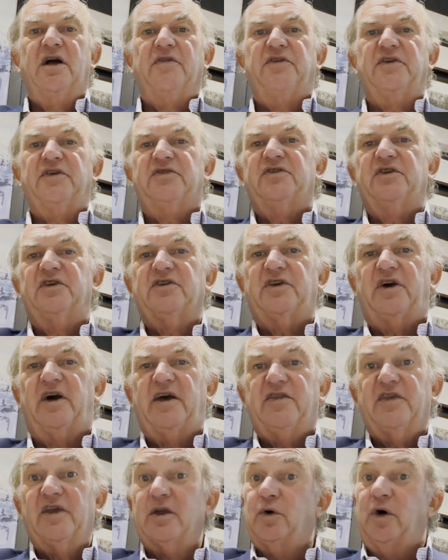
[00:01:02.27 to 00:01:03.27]
This is,
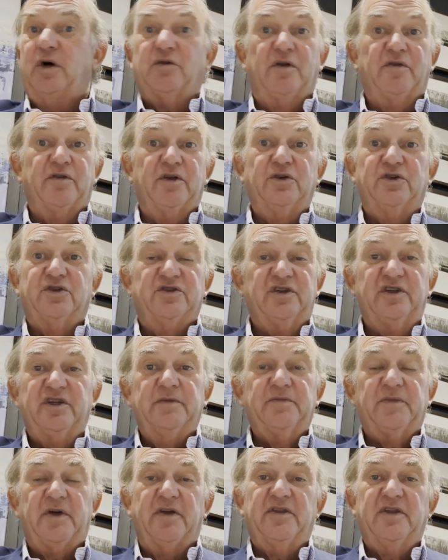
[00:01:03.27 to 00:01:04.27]
I think, quite
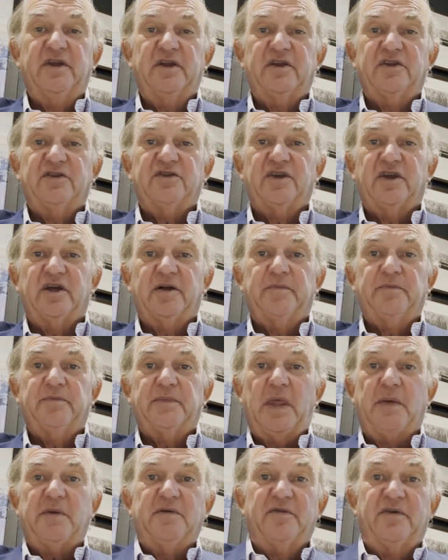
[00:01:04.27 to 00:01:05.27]
revolutionary. I think it's a
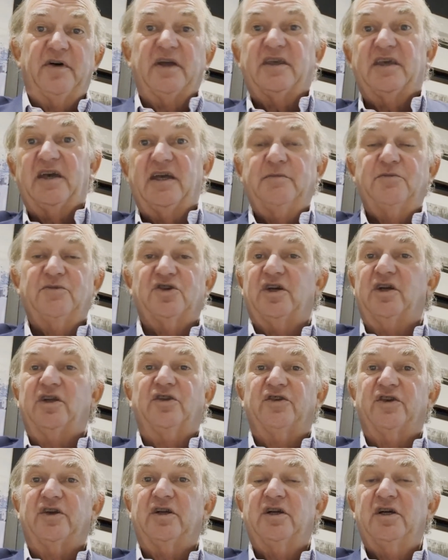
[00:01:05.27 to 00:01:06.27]
bit of a game
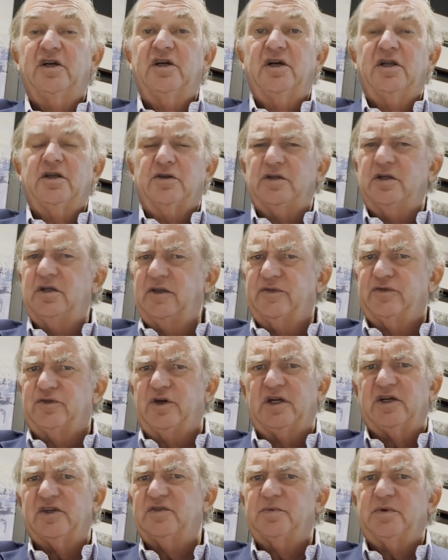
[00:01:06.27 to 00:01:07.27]
changer, not only
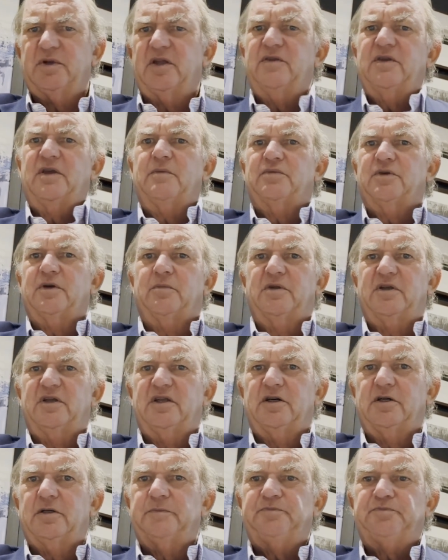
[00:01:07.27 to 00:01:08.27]
for us, but I think probably in
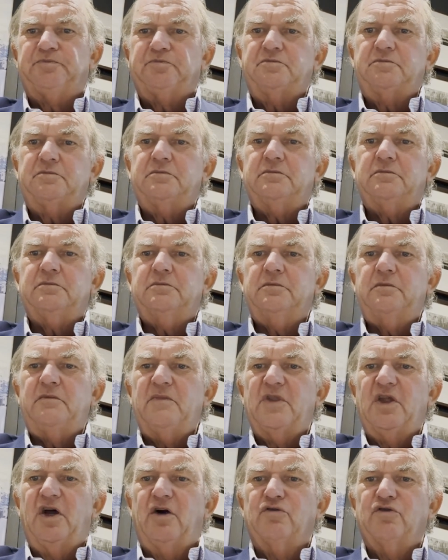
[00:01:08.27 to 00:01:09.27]
our
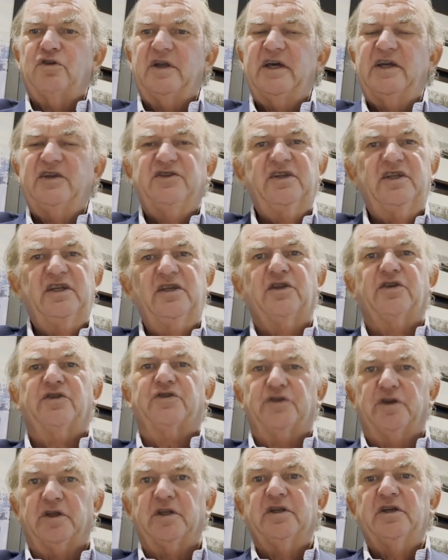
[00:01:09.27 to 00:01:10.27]
related
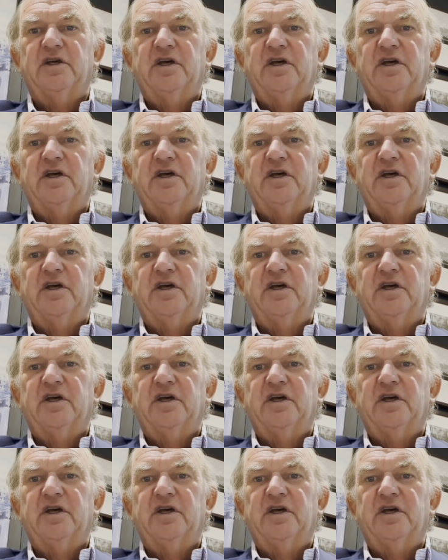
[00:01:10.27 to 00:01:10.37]
industry.